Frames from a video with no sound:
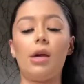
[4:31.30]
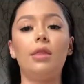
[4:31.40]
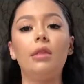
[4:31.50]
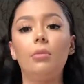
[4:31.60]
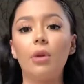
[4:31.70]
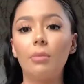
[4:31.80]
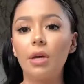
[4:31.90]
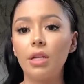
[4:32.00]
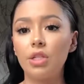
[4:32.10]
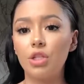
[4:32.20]
And then what I'm
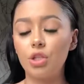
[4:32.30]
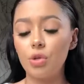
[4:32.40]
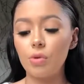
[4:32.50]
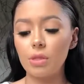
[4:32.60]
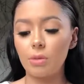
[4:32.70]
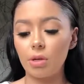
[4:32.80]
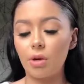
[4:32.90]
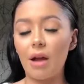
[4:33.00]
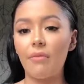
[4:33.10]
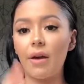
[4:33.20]
gonna do is I'm gonna
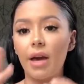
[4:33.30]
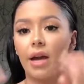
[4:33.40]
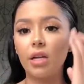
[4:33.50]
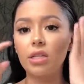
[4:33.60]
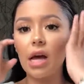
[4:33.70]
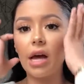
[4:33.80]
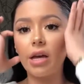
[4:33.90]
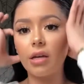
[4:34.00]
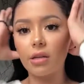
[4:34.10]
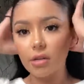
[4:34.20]
grab a hair
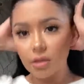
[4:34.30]
tie.